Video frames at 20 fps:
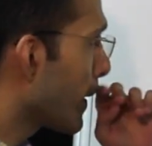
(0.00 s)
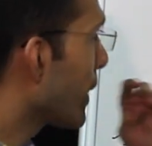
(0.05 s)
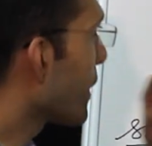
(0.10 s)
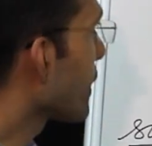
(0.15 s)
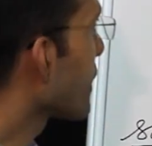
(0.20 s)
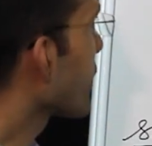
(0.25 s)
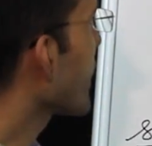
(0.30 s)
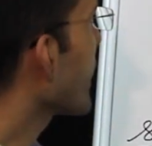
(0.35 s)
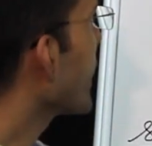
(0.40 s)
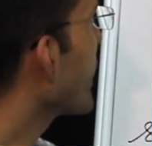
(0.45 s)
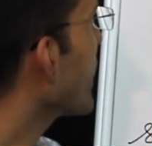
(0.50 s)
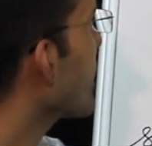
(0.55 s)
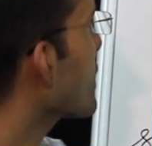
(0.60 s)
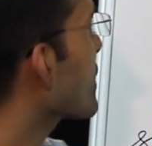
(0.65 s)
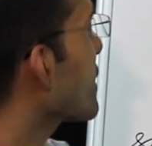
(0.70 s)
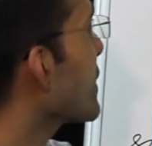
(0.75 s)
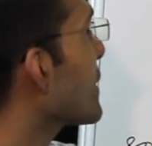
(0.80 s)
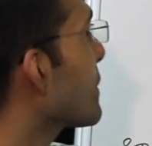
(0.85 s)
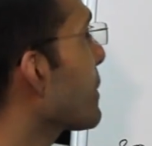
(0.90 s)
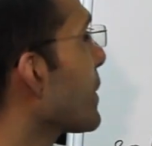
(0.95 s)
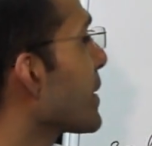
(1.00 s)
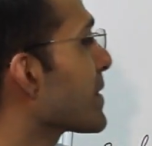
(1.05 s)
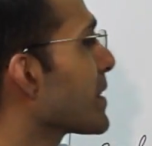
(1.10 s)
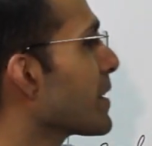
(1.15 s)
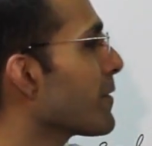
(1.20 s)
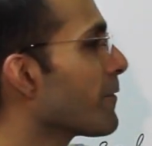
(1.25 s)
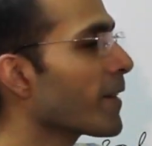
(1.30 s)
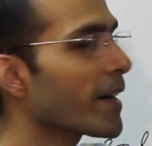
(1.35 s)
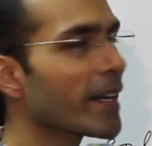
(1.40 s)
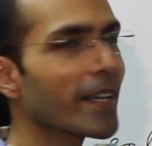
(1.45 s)
Radius is
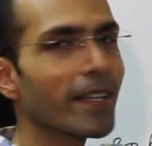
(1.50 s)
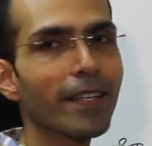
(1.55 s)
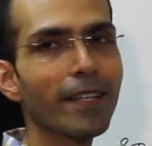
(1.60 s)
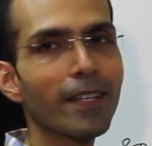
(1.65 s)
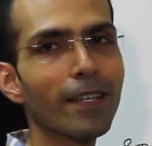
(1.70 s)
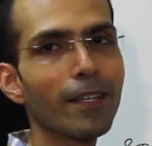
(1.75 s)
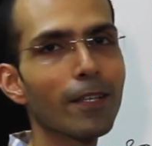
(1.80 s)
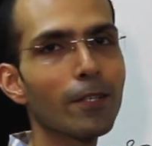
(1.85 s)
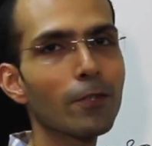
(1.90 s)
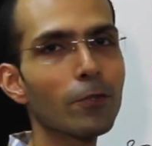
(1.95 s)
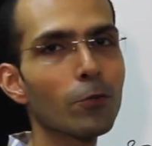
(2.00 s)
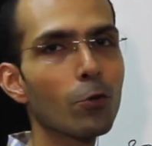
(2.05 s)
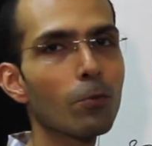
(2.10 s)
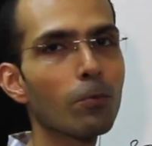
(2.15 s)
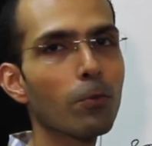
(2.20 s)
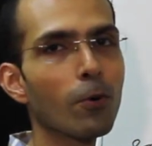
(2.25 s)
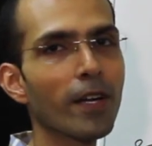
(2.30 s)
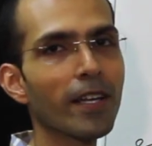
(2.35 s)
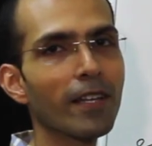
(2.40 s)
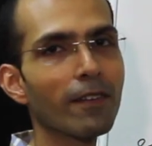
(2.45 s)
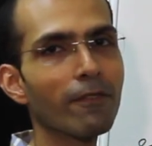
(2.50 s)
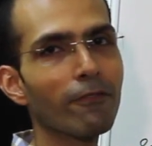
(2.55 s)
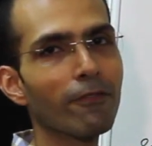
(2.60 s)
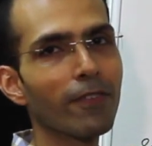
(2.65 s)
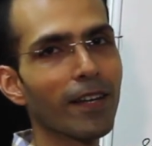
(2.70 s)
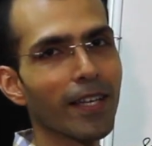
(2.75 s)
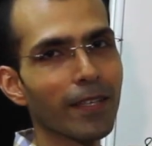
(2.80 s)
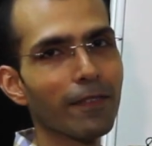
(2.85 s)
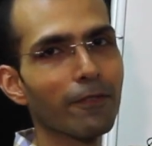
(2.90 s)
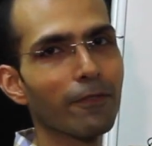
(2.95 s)
specified
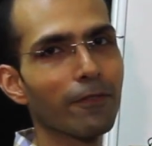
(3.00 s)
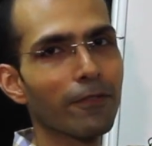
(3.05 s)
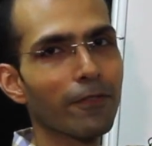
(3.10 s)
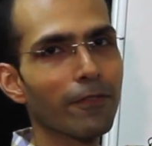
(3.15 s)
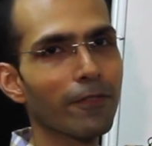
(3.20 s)
2.5.